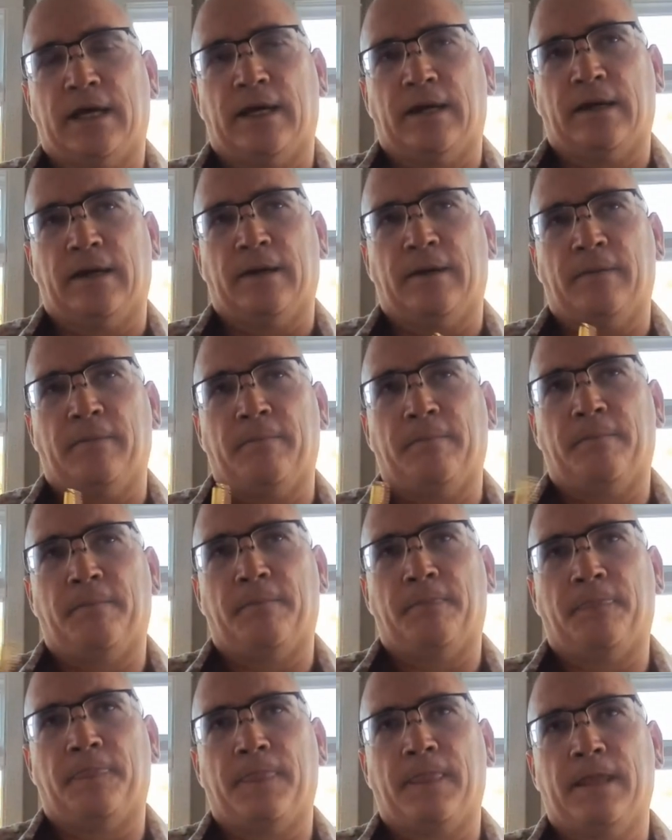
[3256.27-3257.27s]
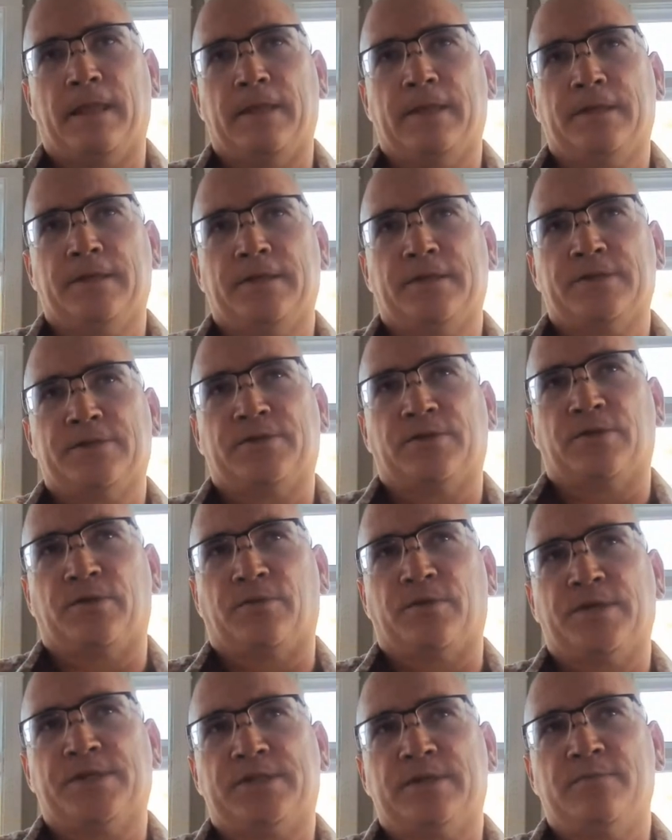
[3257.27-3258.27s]
Um, so the
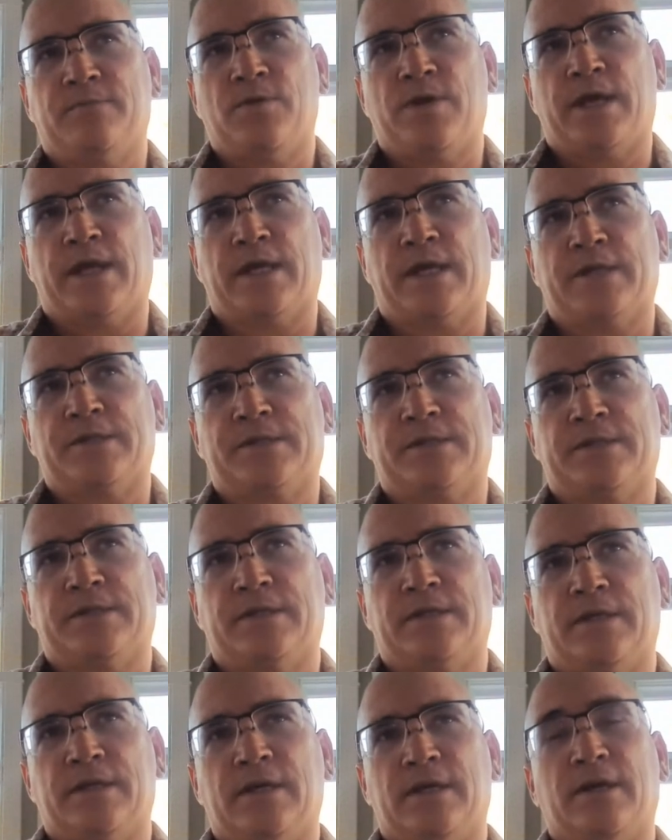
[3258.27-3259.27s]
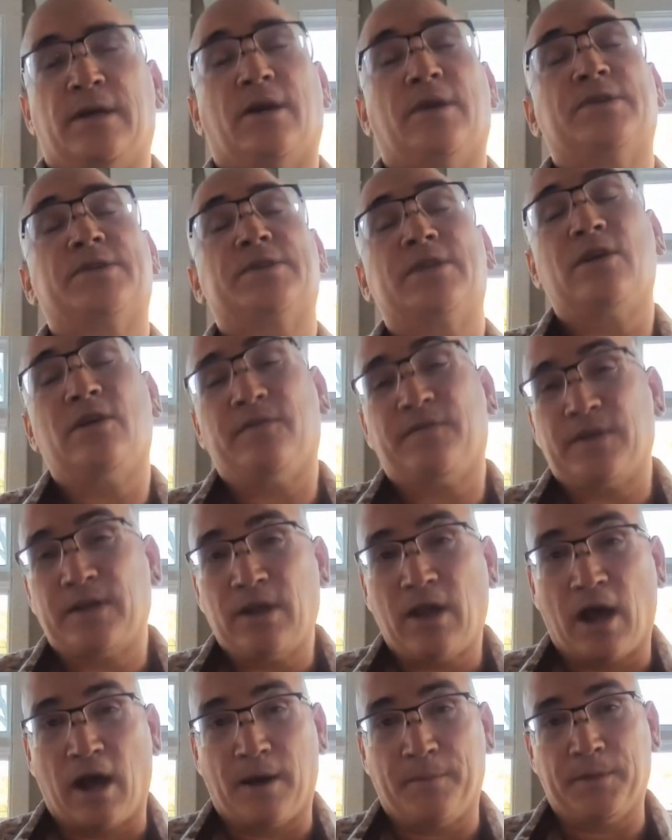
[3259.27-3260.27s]
wisdom rings are still
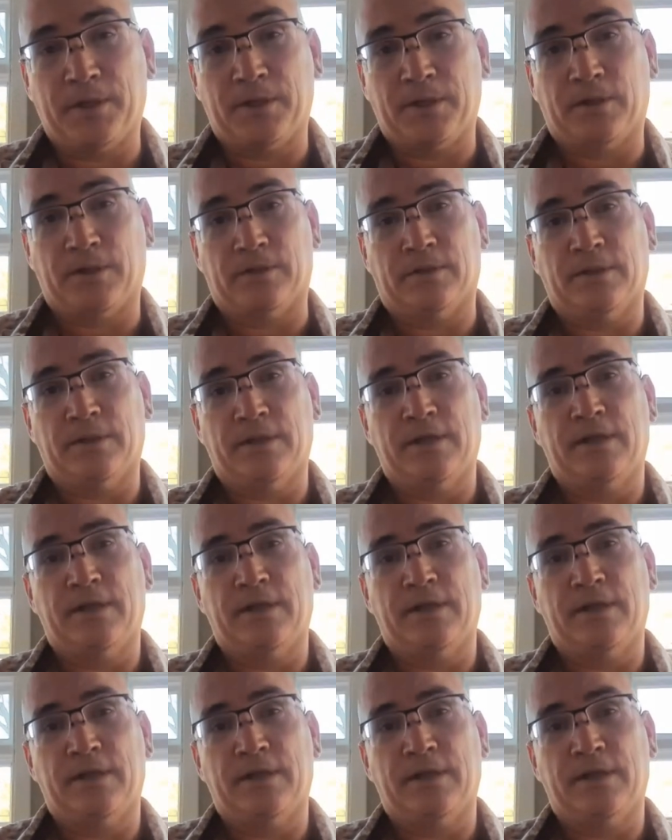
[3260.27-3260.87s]
phenomenal,